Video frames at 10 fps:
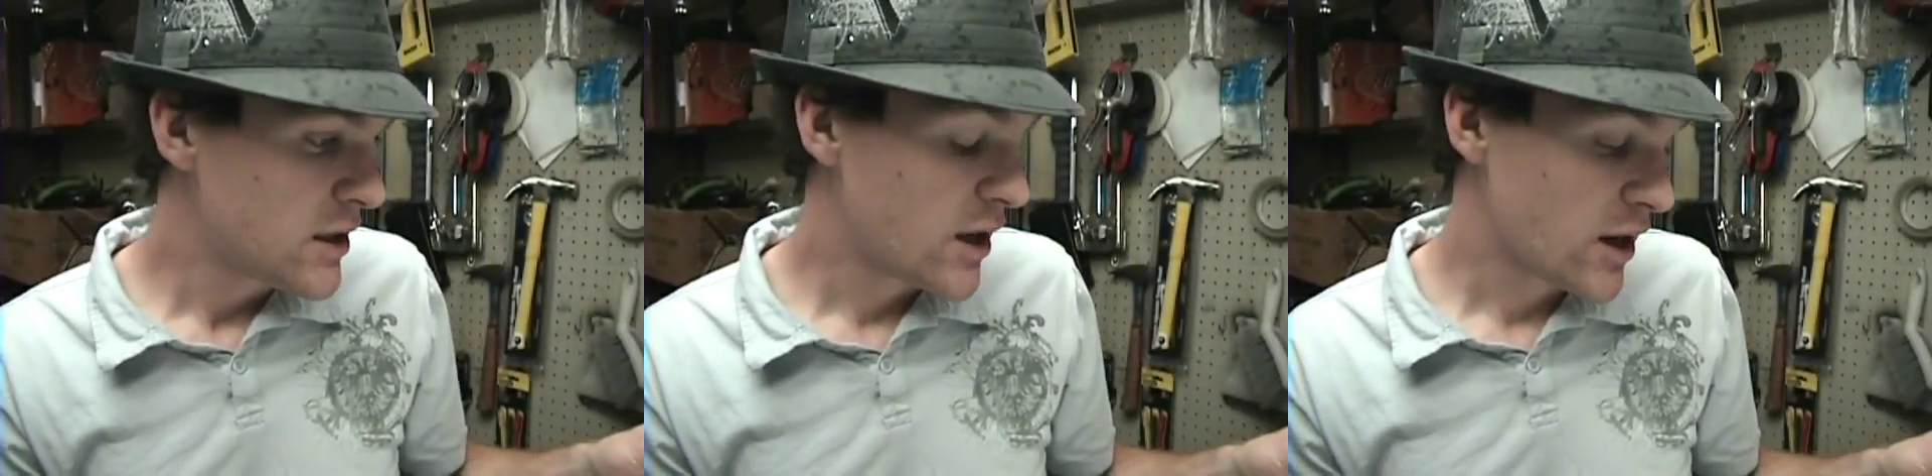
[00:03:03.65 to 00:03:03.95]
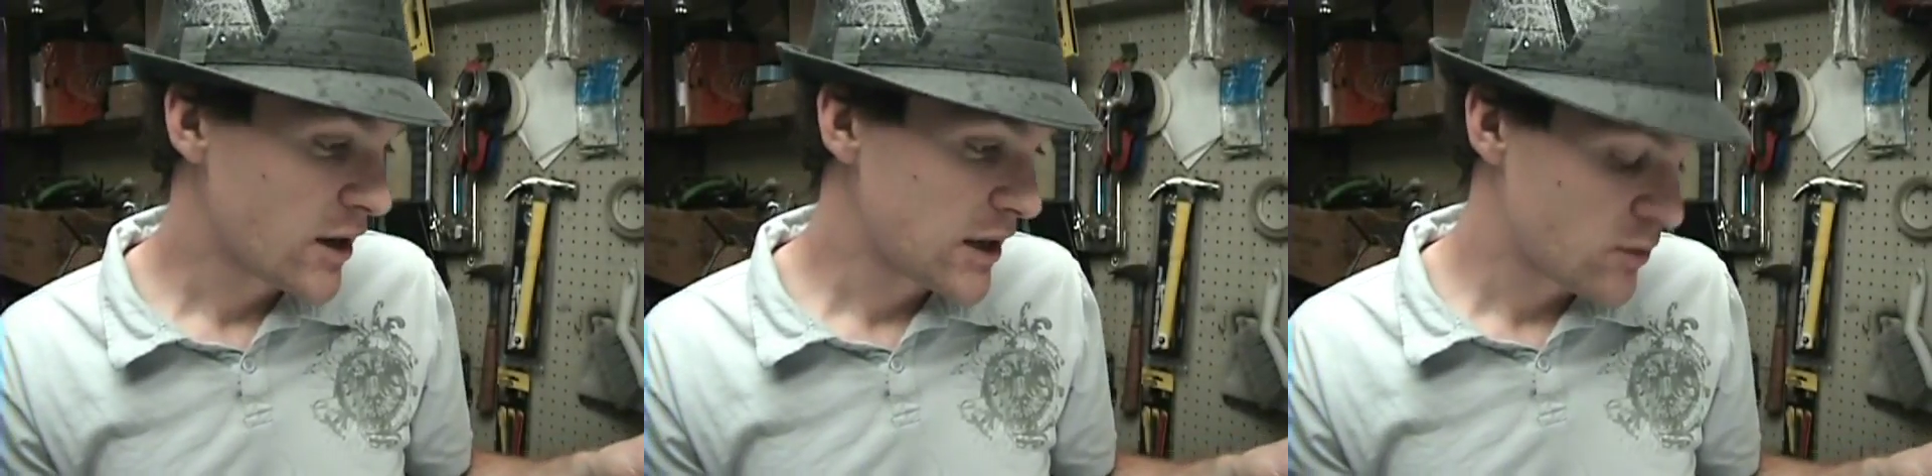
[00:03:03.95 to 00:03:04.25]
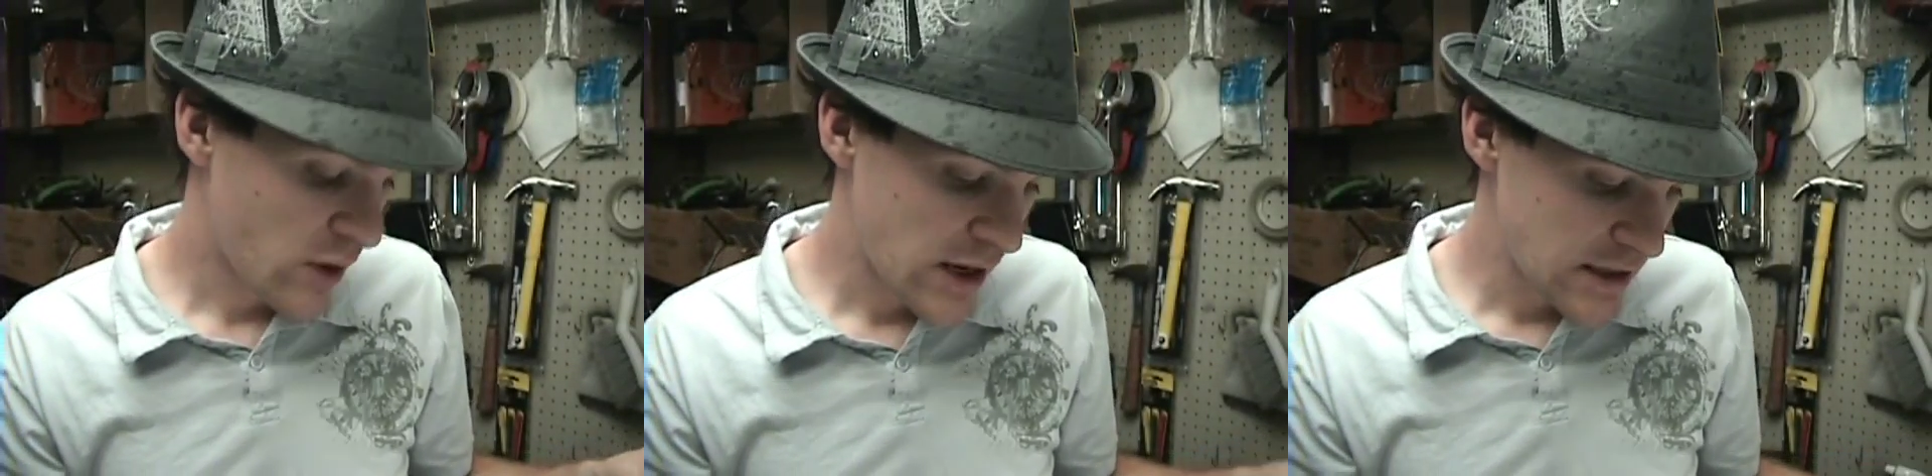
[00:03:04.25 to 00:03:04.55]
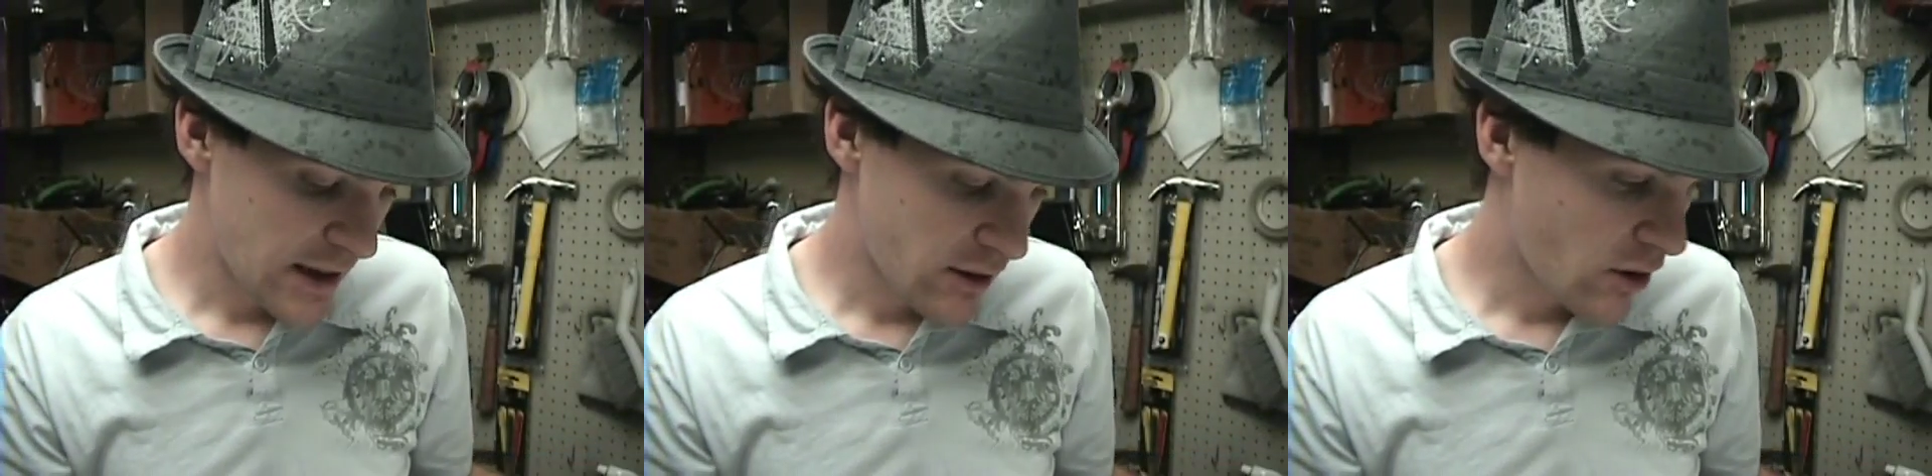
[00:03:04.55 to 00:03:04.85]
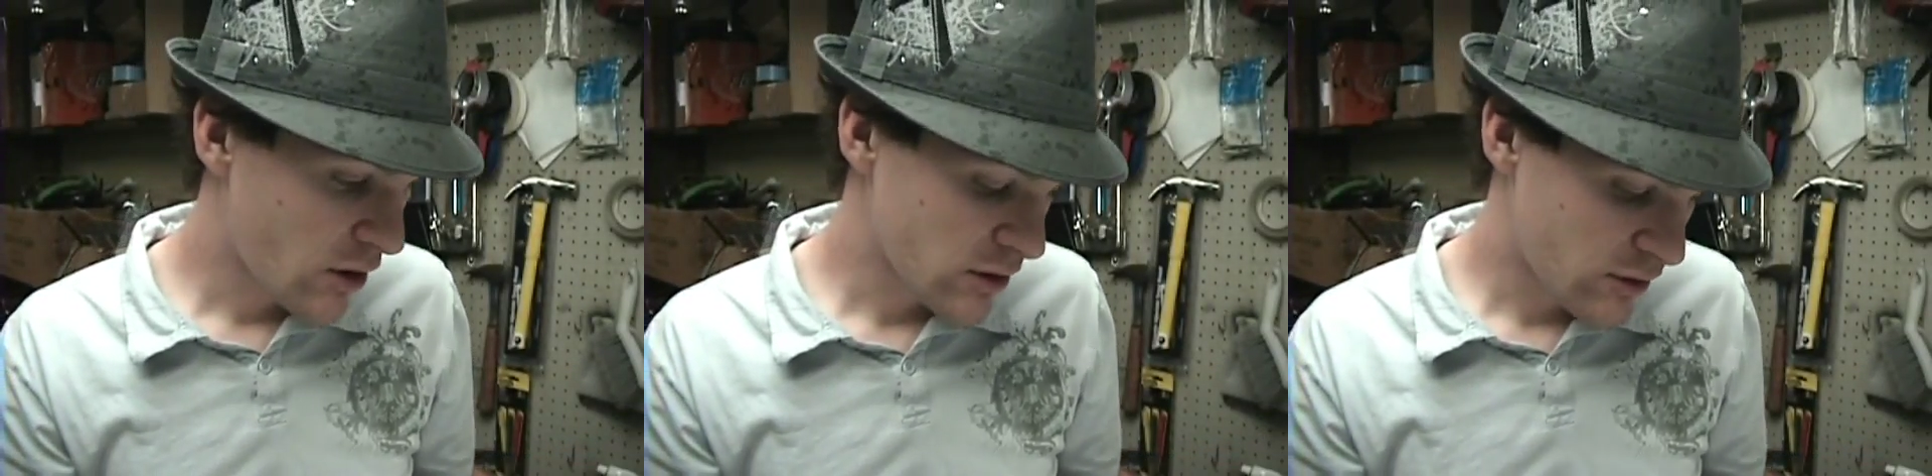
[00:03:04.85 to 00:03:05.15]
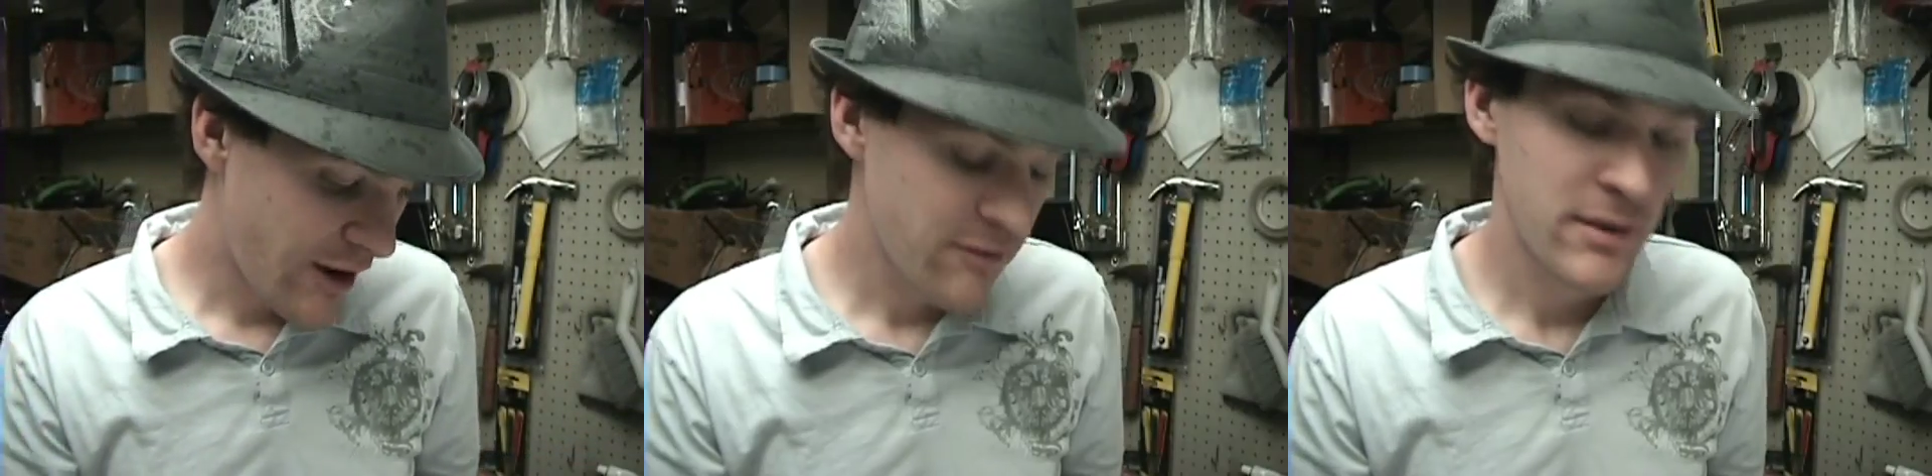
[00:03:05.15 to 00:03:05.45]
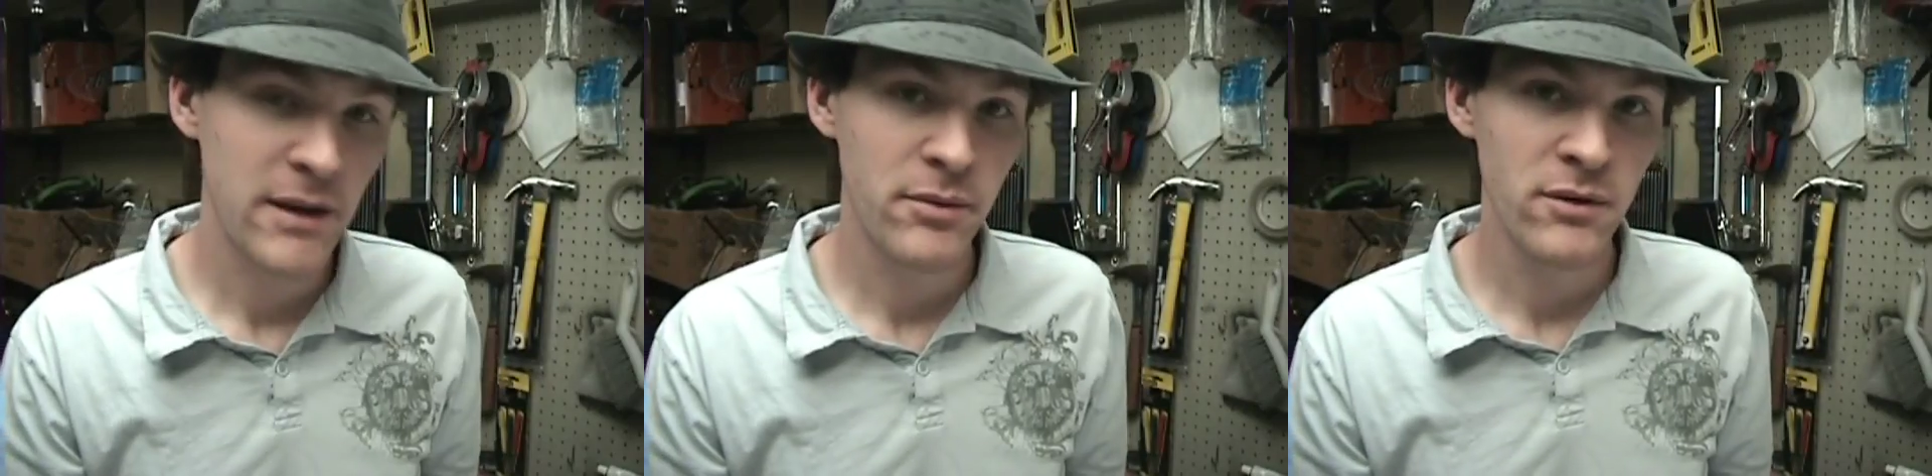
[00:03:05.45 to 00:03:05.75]
uh, and write it down on graph
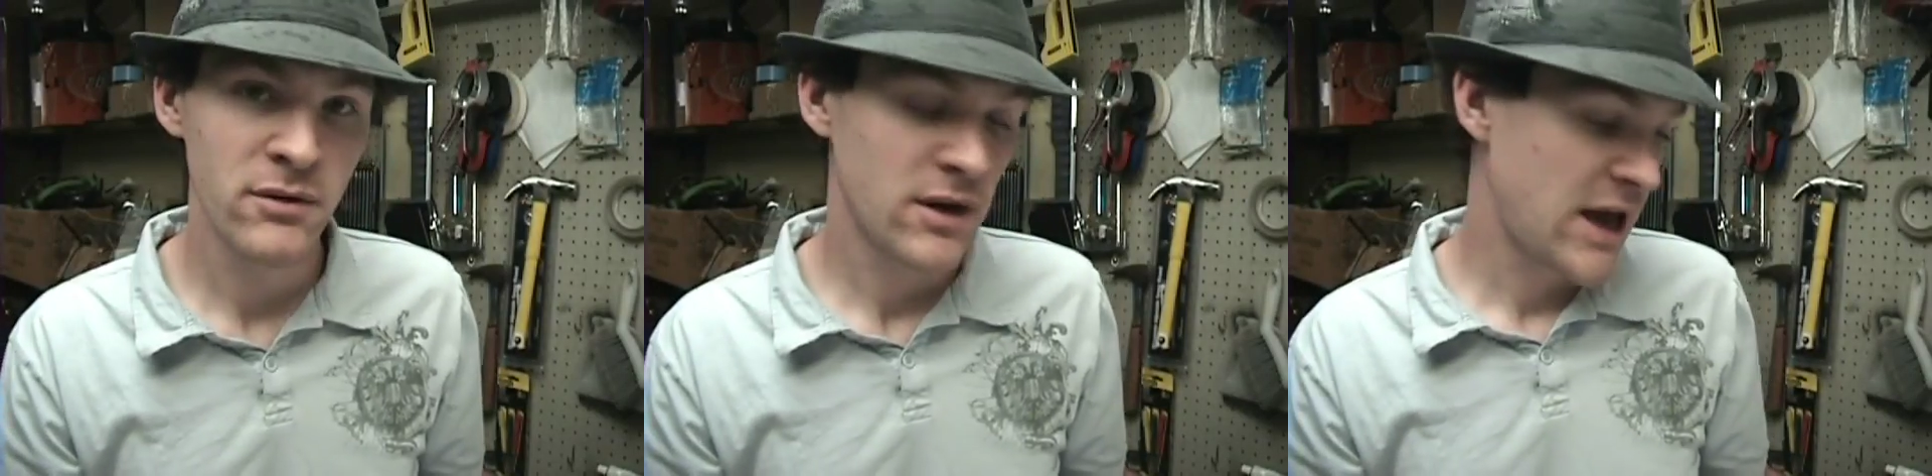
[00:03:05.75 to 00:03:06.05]
paper